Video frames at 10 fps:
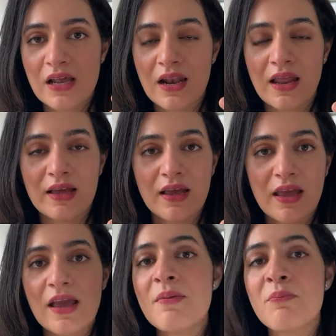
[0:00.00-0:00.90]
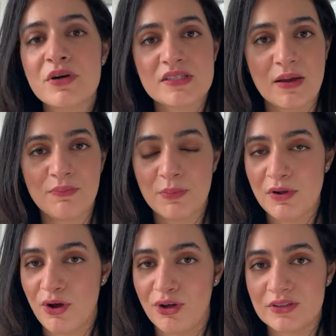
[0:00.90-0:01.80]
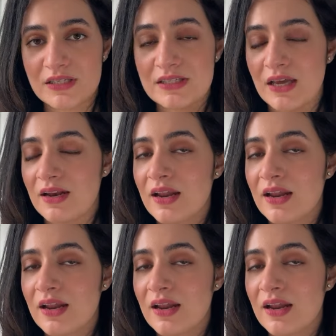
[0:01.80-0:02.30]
like imperceptible on the skin.